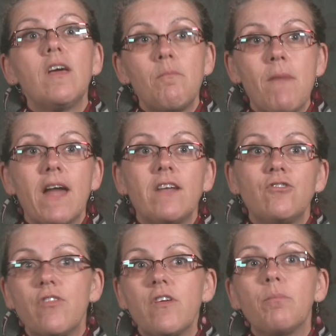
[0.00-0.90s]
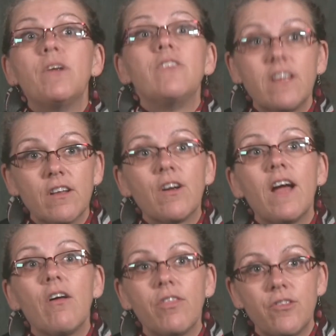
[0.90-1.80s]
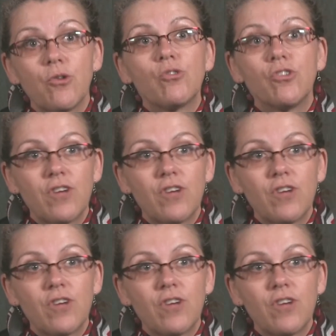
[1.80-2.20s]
manage the particular health and social